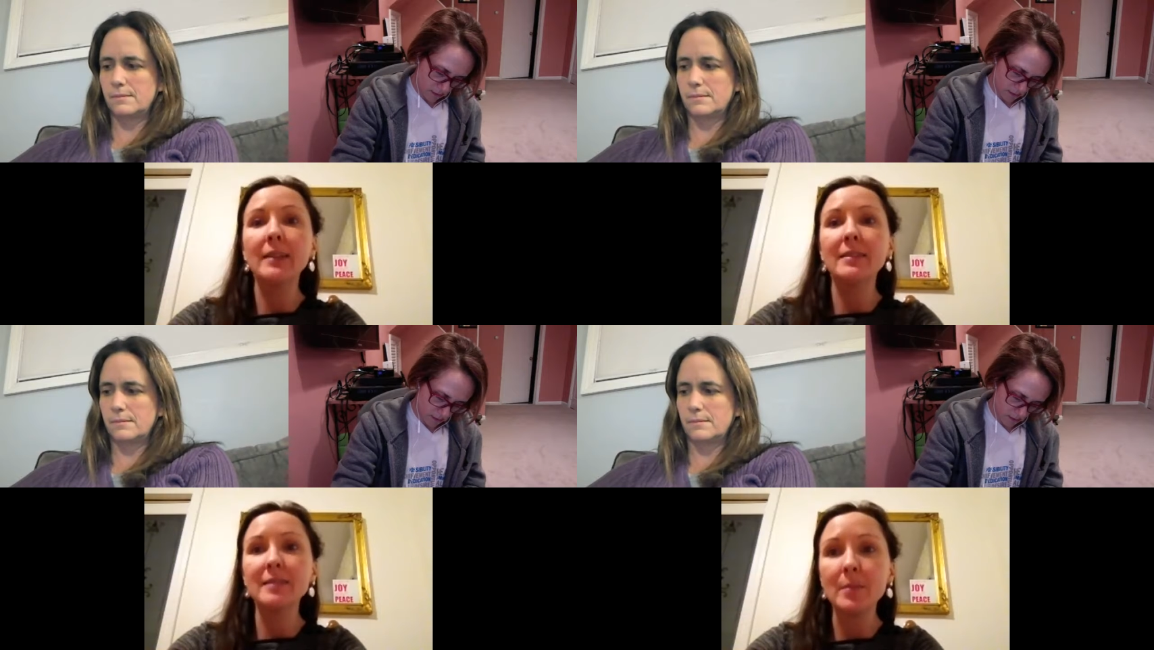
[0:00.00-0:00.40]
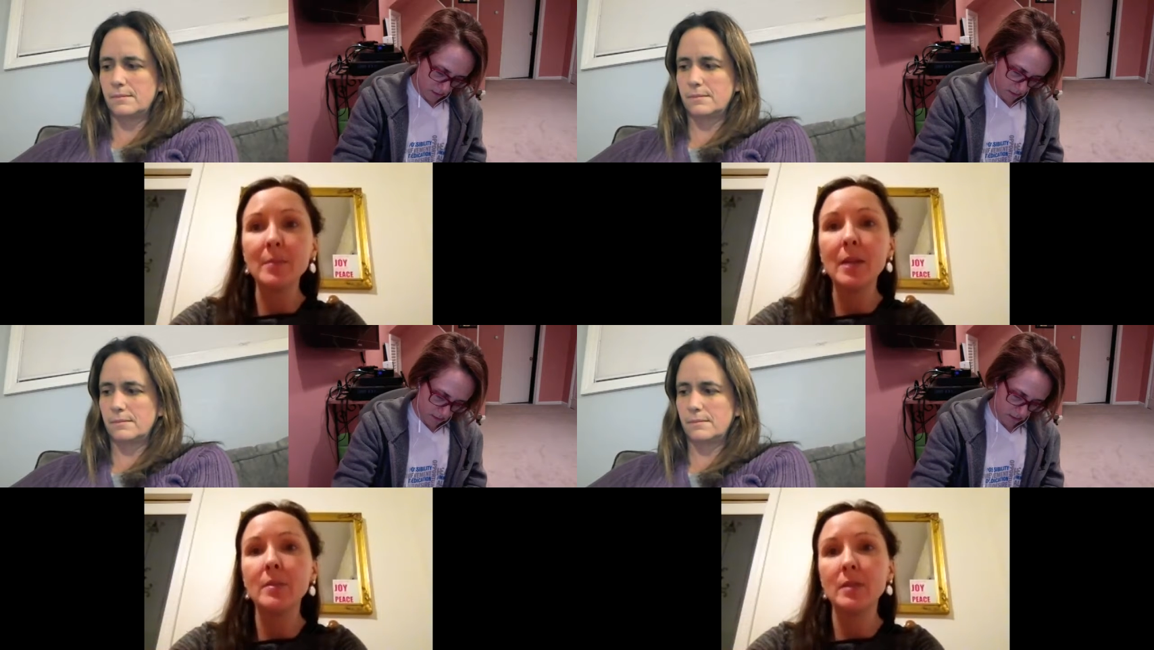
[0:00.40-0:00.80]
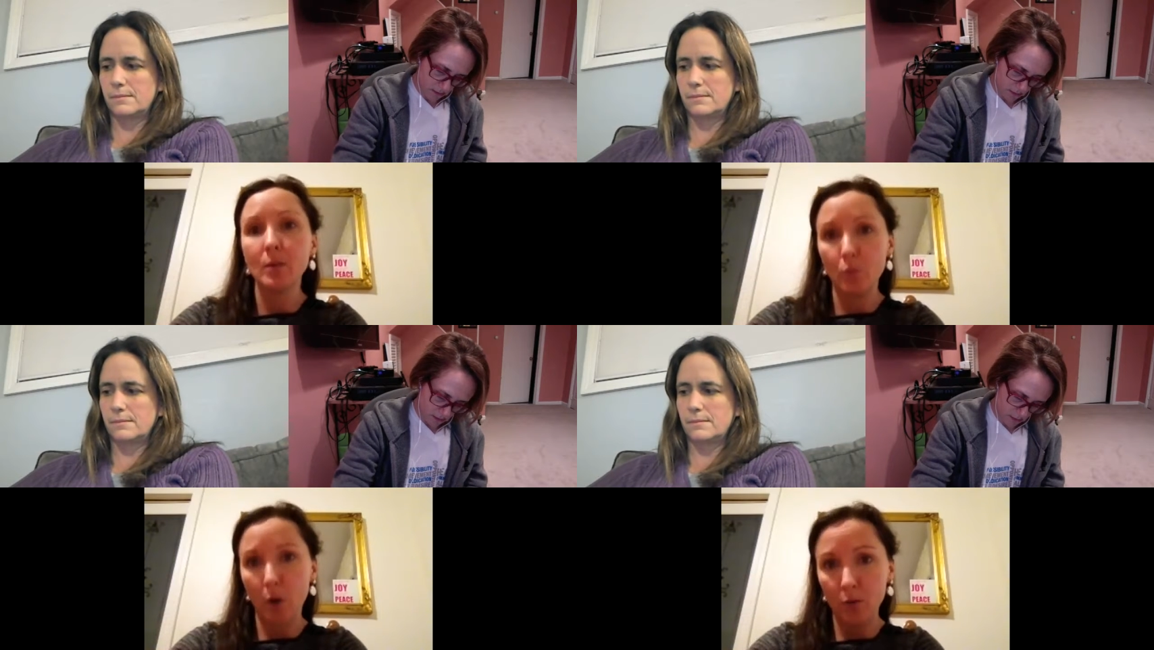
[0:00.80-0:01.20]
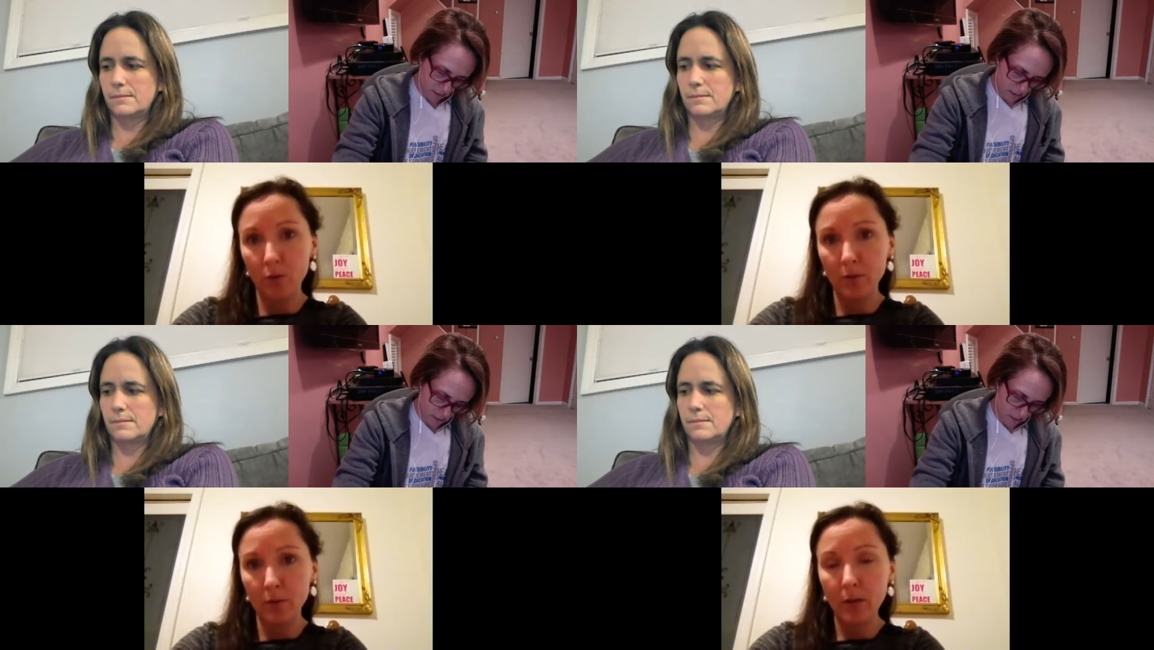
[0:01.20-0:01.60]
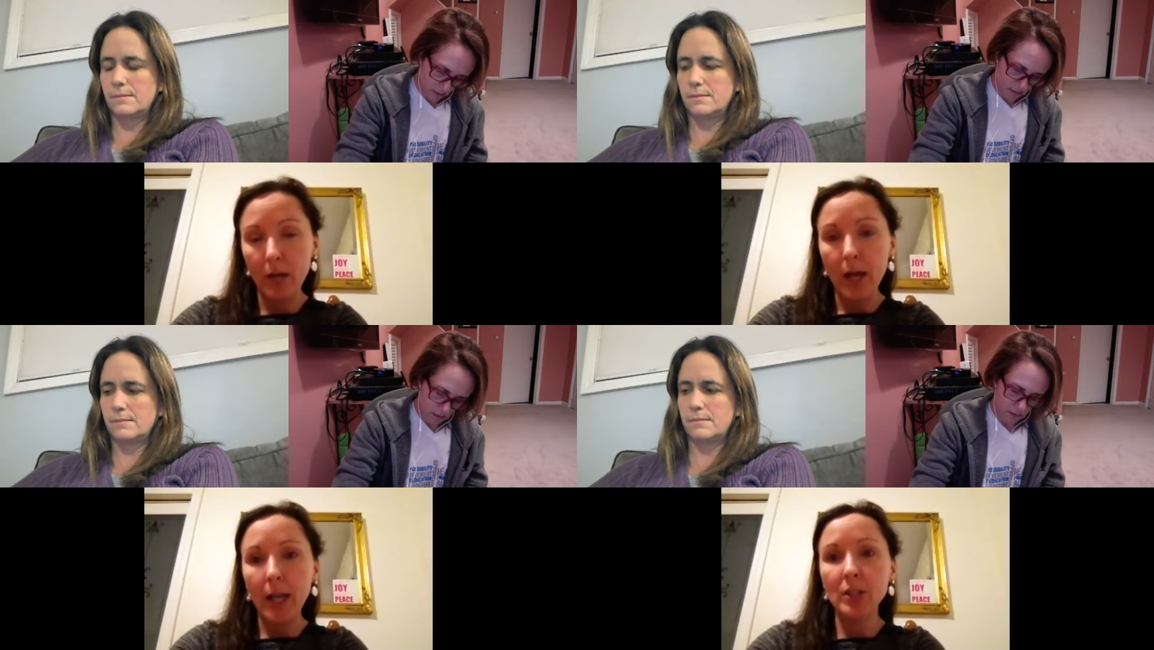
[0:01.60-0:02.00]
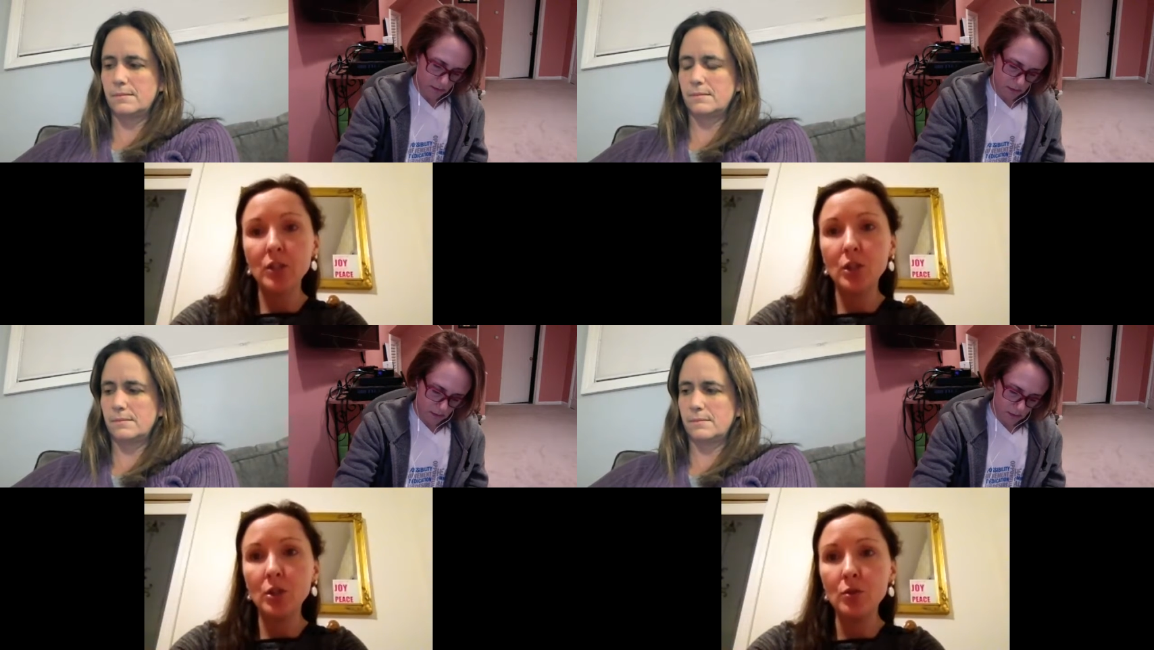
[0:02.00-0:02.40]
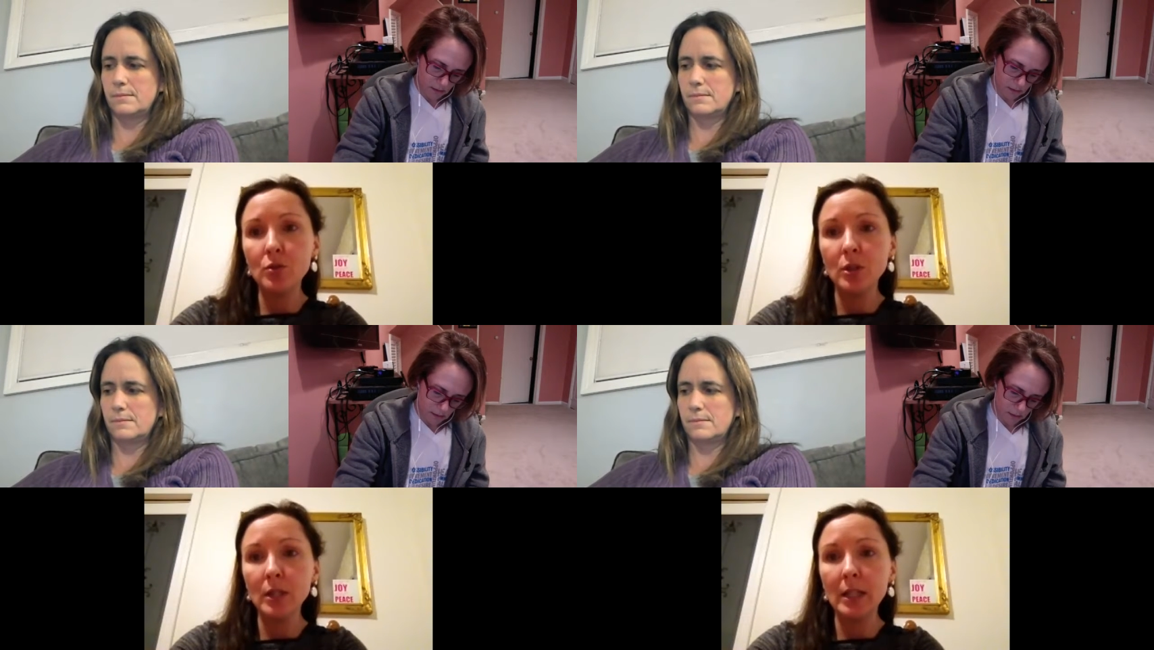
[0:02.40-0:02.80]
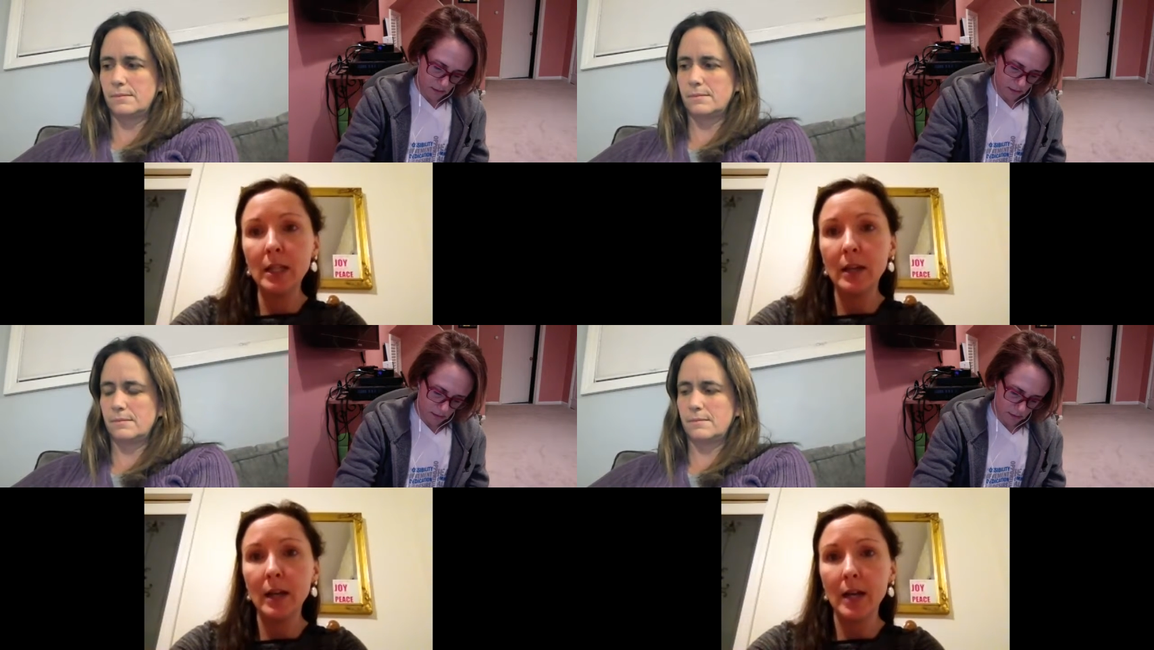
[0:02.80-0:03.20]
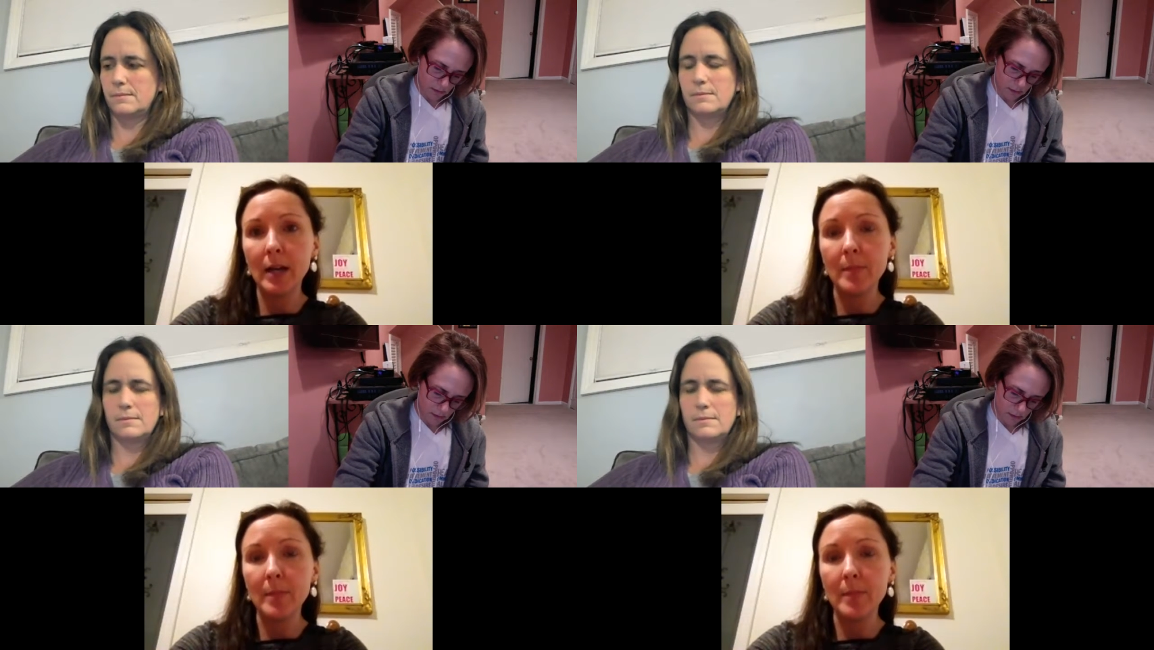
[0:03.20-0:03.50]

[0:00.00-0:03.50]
Speaker 1: sometimes they won't it's usually um,